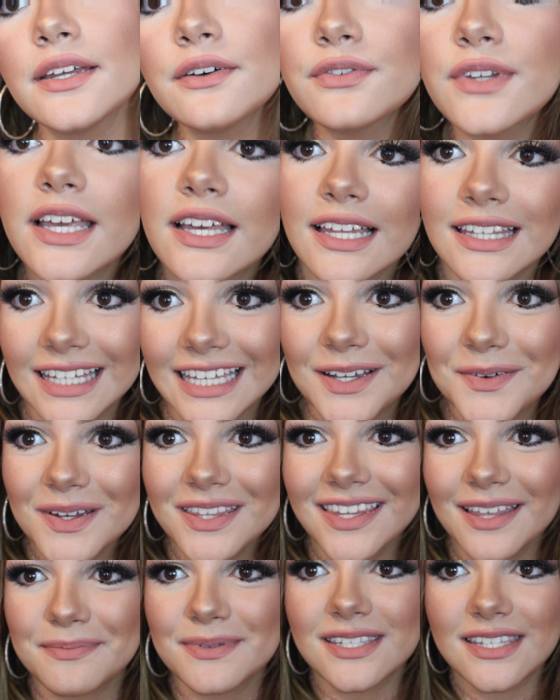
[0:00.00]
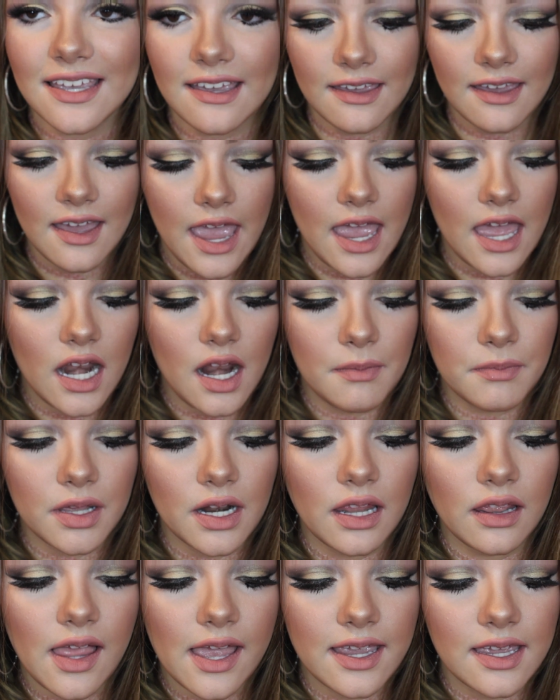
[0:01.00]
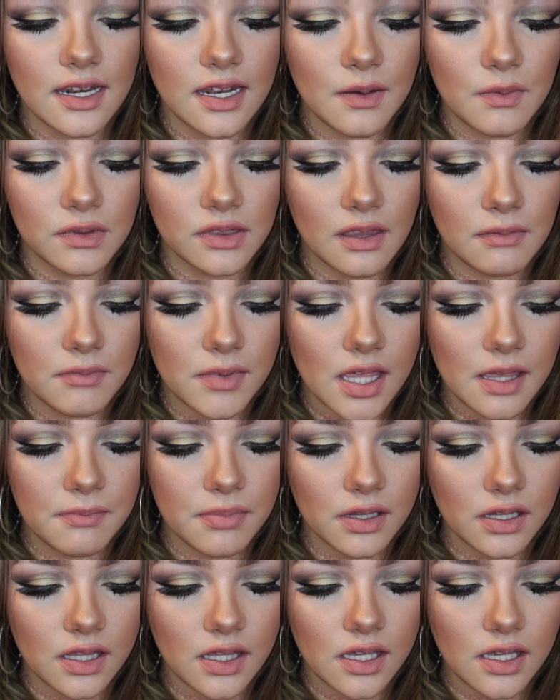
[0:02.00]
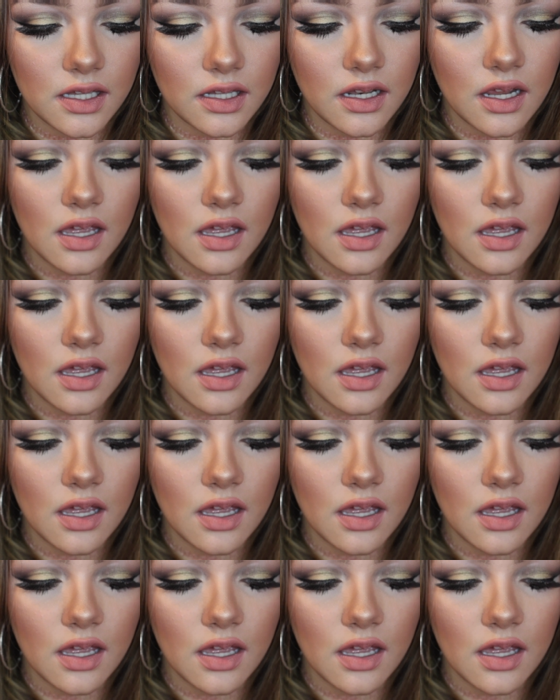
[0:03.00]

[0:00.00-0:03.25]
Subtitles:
of like a liquid lipstick, and I'm going to lighten it with the Maybelline